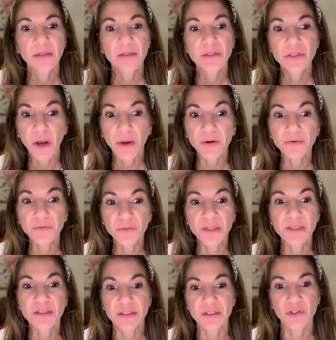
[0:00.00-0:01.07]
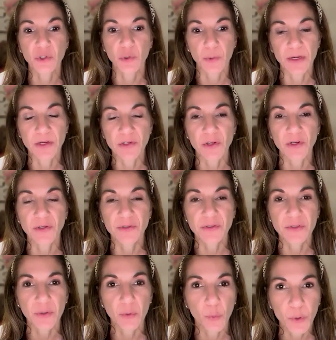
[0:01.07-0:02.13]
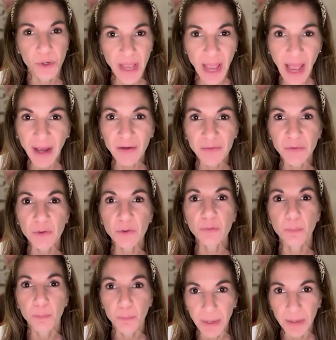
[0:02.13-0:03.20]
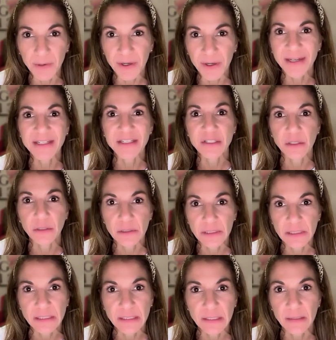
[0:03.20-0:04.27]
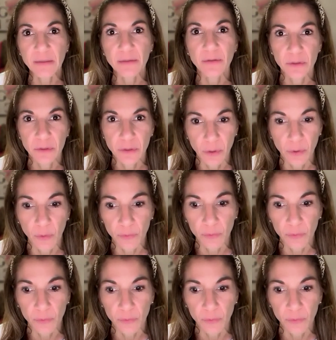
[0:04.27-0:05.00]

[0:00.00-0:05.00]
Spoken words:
none of these situations would ever merit deleting the note,